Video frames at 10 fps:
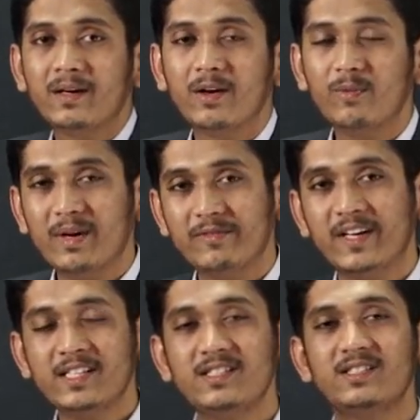Now, my
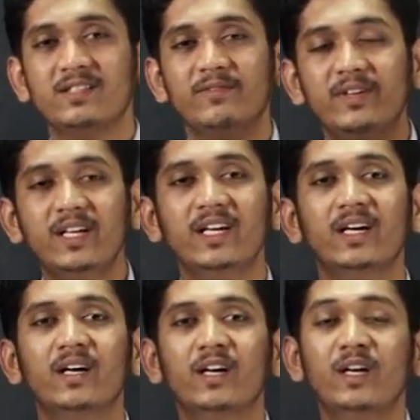friends, we
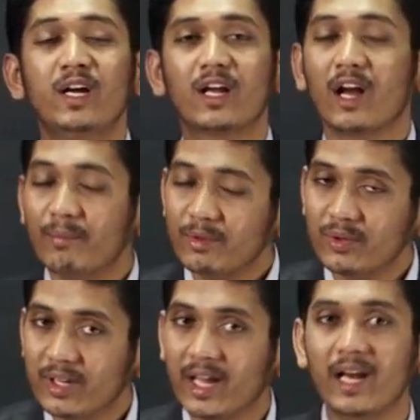here come
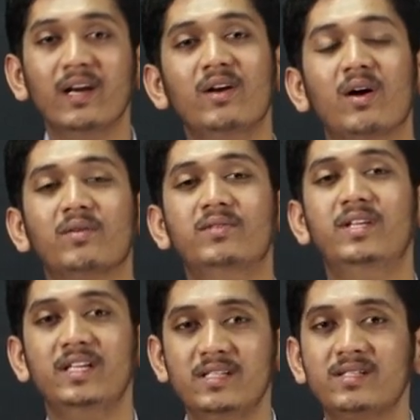to the end of
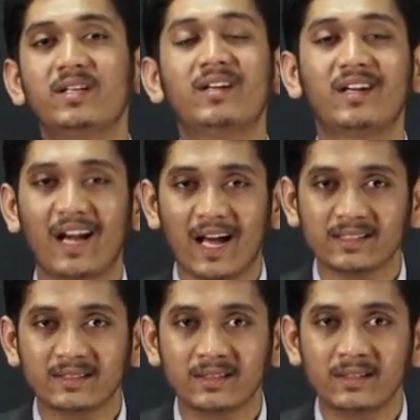this
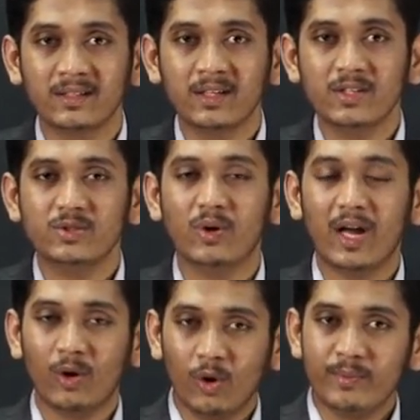class. So
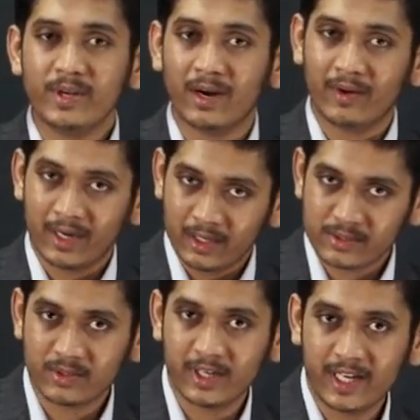I hope you have
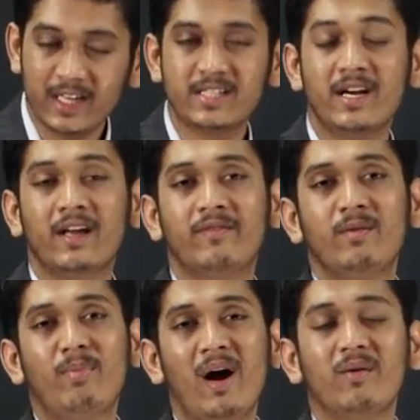understood each and every
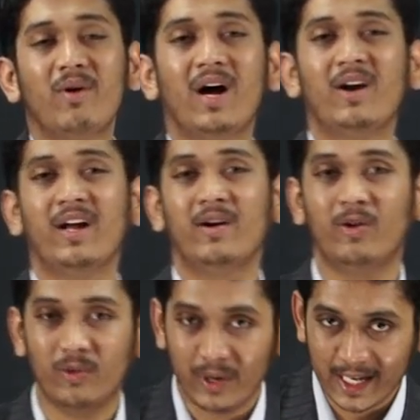part I
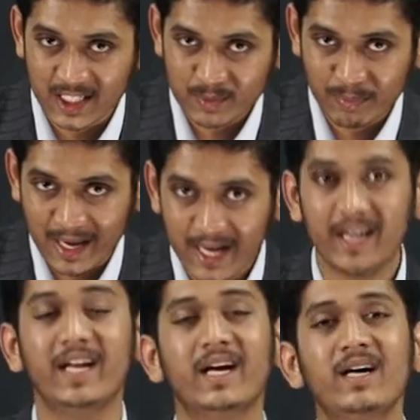had
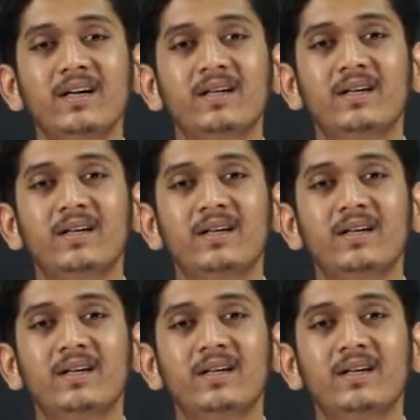explained here.